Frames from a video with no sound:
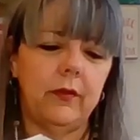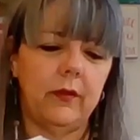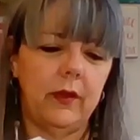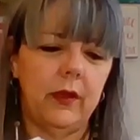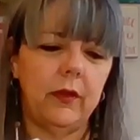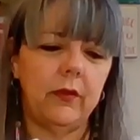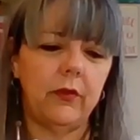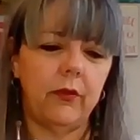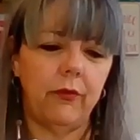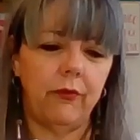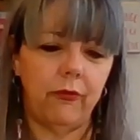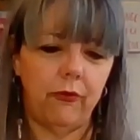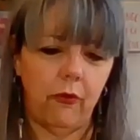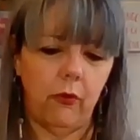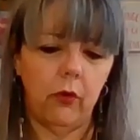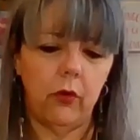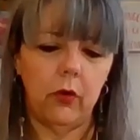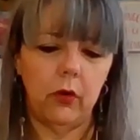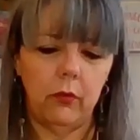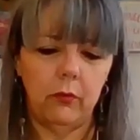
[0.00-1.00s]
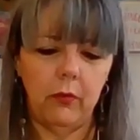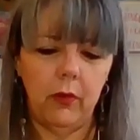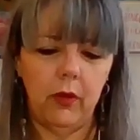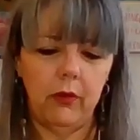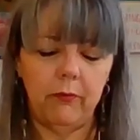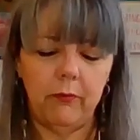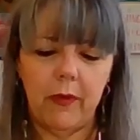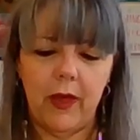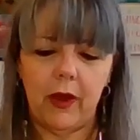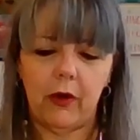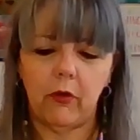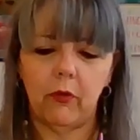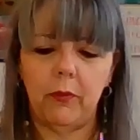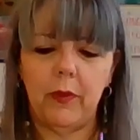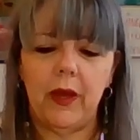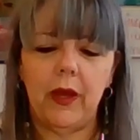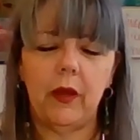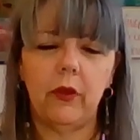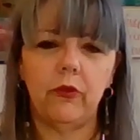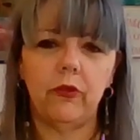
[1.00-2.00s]
it's a form of
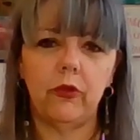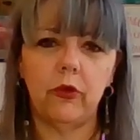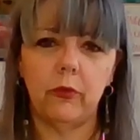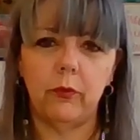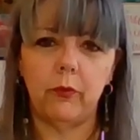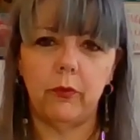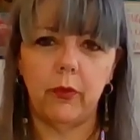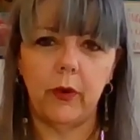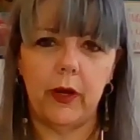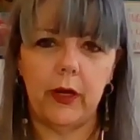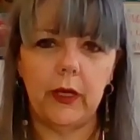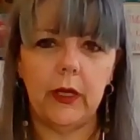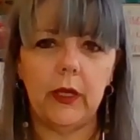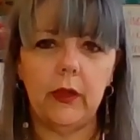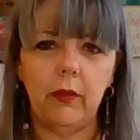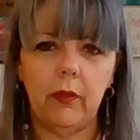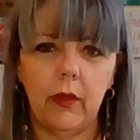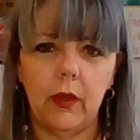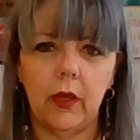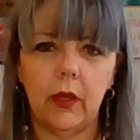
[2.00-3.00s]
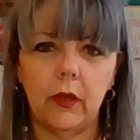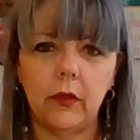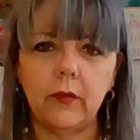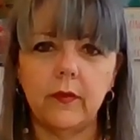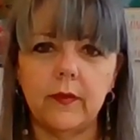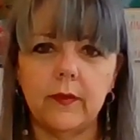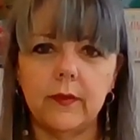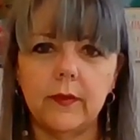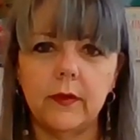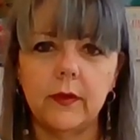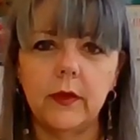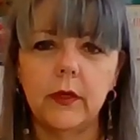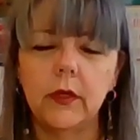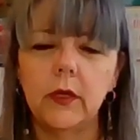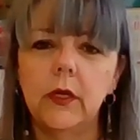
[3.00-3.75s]
macrame because you're braiding this